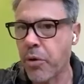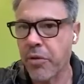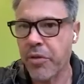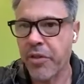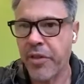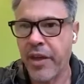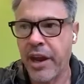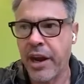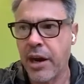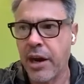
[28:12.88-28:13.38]
We're
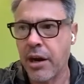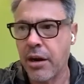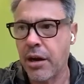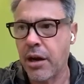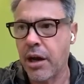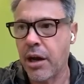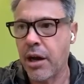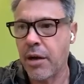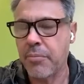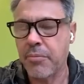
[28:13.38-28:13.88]
both
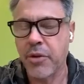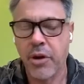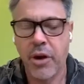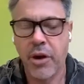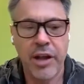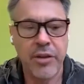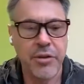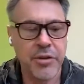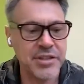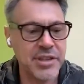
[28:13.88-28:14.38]
there at
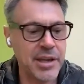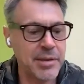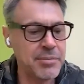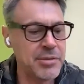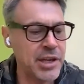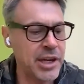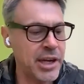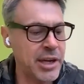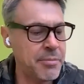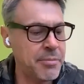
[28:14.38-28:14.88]
the
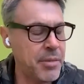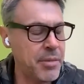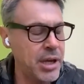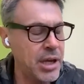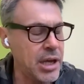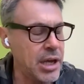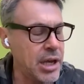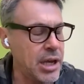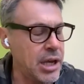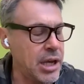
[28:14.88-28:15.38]
same
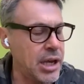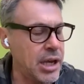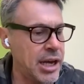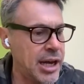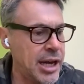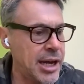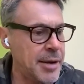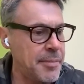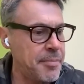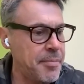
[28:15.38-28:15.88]
time,
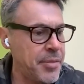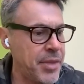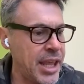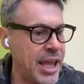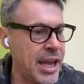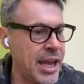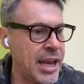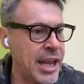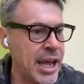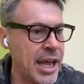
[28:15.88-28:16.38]

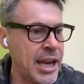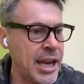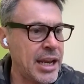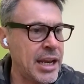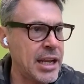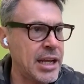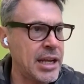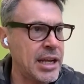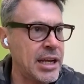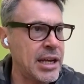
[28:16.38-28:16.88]
and
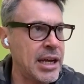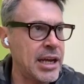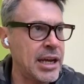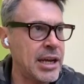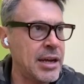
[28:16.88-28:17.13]
then